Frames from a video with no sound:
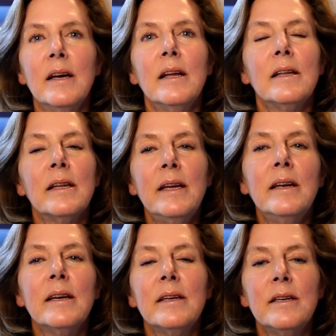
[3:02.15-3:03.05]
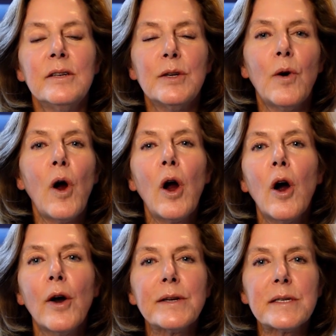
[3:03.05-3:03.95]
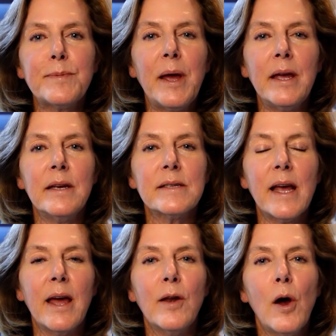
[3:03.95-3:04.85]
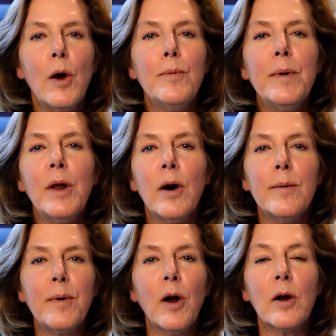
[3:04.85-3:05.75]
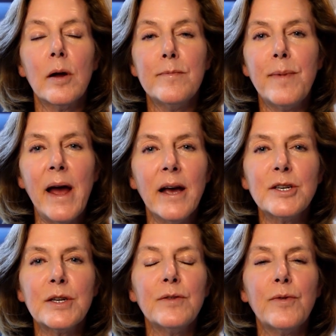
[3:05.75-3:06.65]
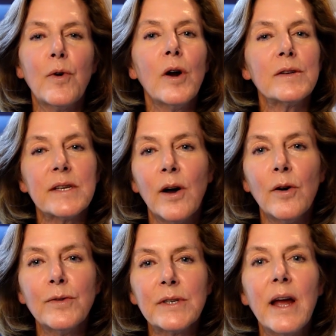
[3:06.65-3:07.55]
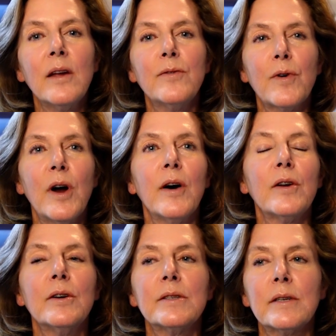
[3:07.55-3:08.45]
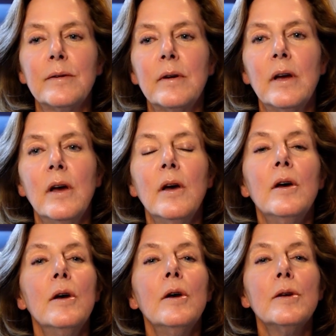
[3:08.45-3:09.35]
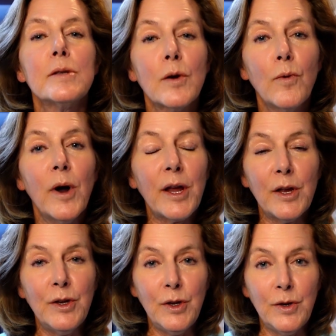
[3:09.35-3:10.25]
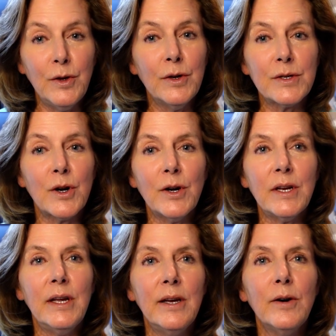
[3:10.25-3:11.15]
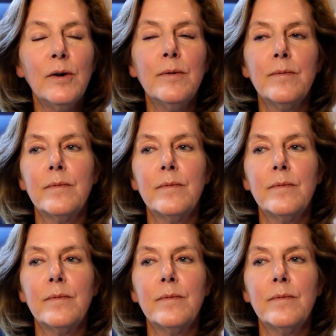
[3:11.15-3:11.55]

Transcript: lean into our heart space, and open up our compassion for ourselves and for others. So what can you do to start to heal?